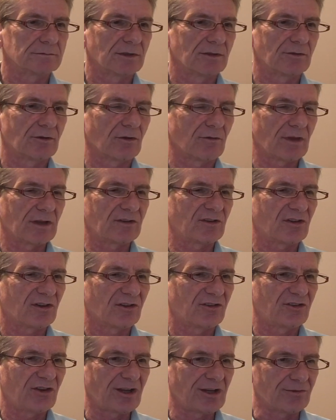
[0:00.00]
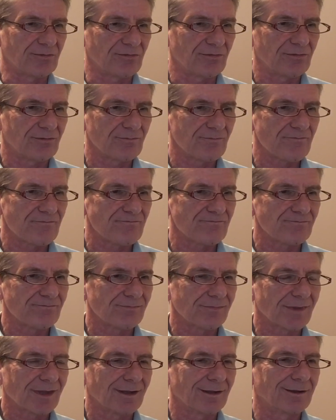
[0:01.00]
So that's safe
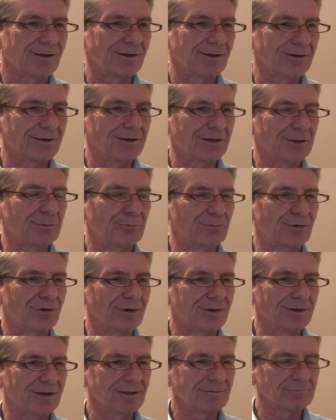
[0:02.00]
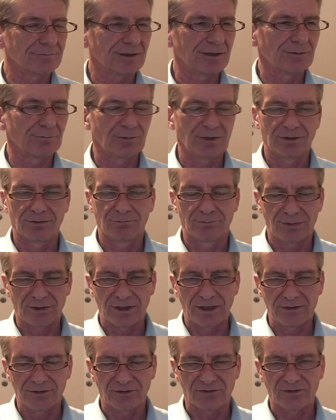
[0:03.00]
in
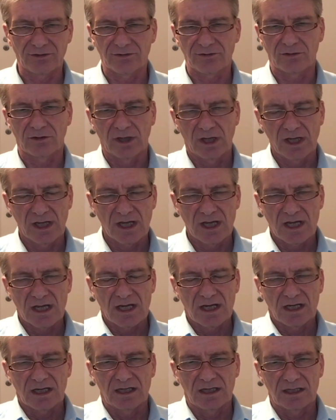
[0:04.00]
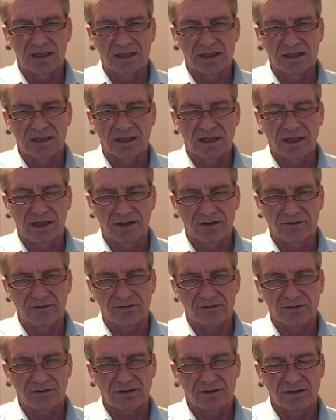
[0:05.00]
parentheses. So and
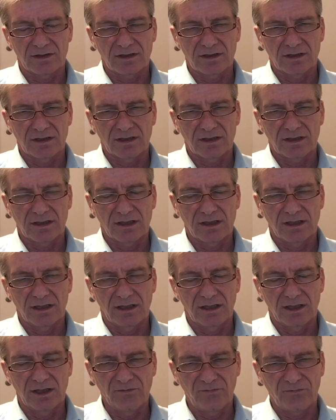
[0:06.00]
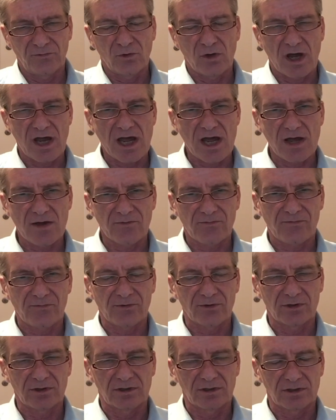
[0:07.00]
if you have
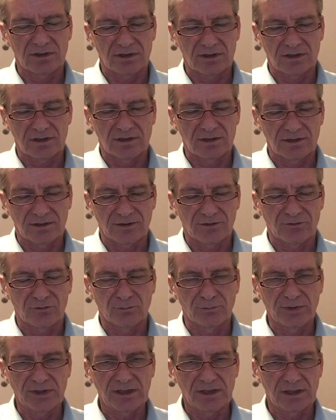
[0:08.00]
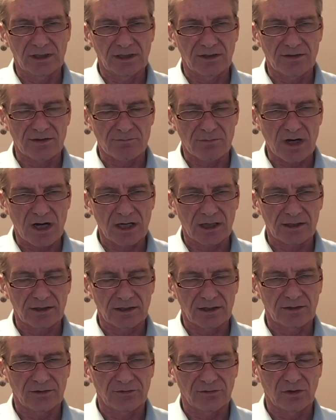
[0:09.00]
to be in the market
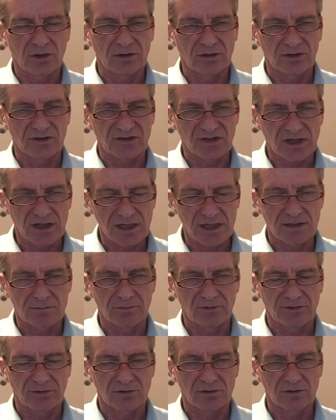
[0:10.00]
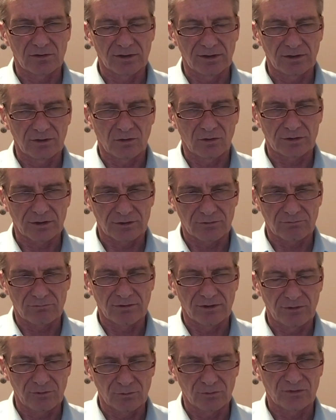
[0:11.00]
at a certain time, so in order to
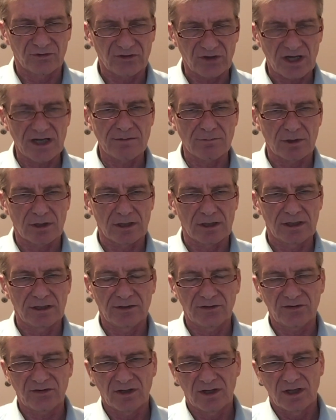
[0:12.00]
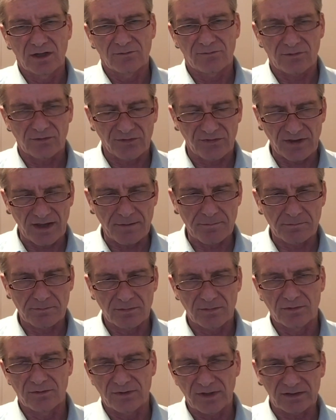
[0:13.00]
reduce timelines, for
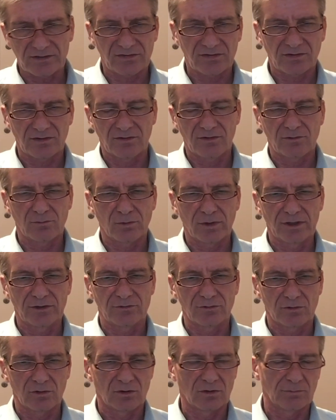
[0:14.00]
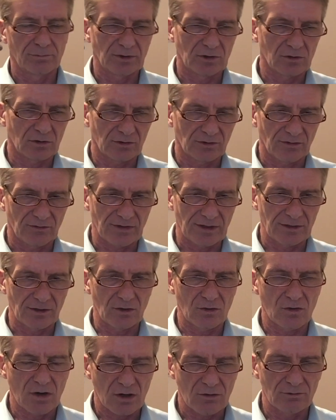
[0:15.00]
them that's the way to go, because they
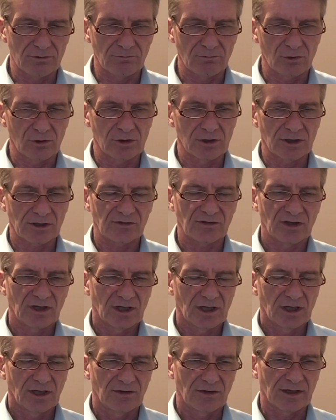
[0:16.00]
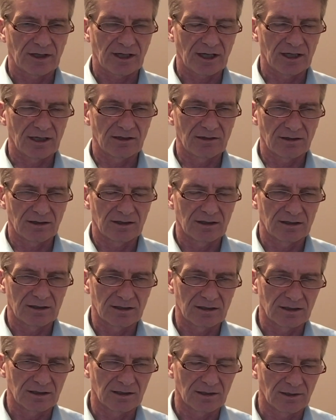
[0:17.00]
know how it works. They
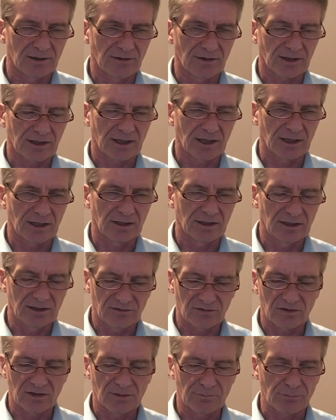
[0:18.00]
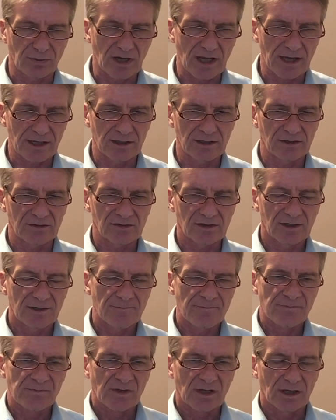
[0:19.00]
can easily plan it.
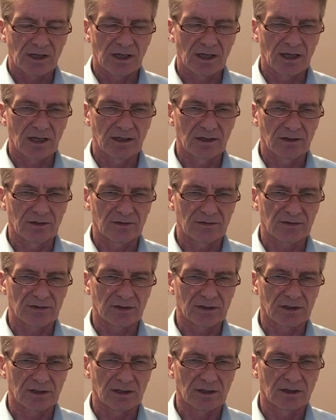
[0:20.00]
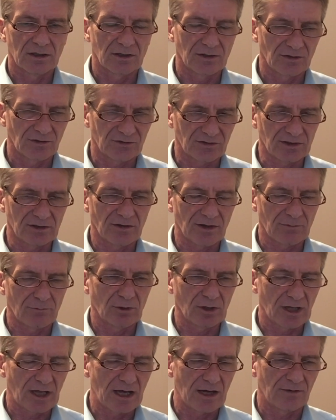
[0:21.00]
And still they
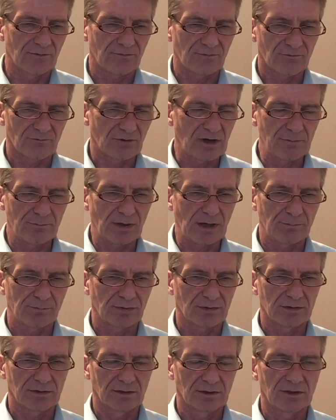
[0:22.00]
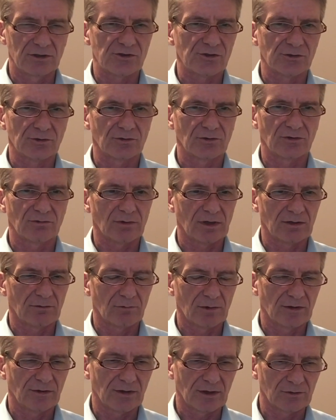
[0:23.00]
will have ramp-up issues
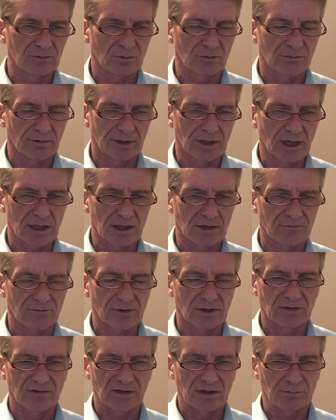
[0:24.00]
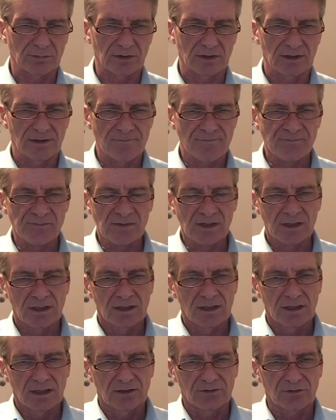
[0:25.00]
when they do Kwinana, for example.
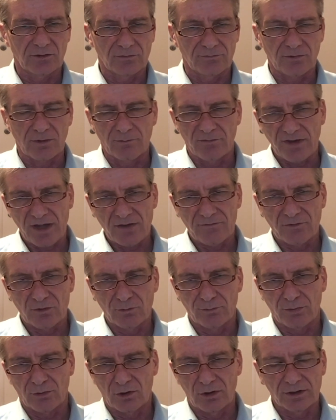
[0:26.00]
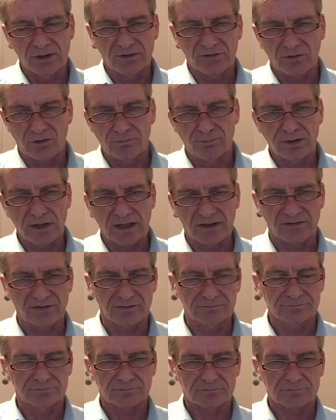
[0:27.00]
So from their viewpoint, it's all plus.